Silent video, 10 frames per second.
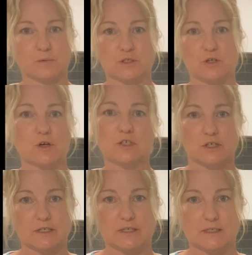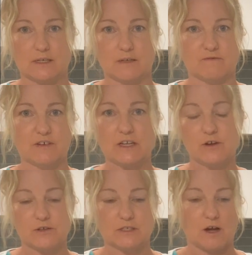searches and
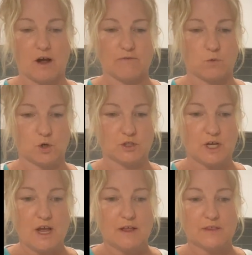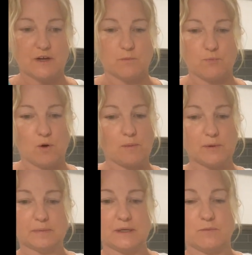videos that I've watched, that it
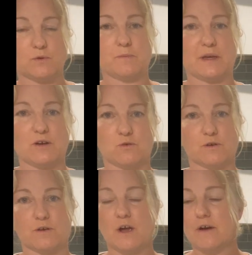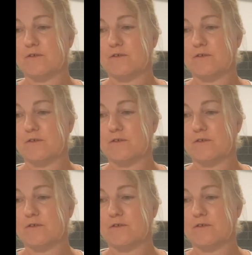probably would be good for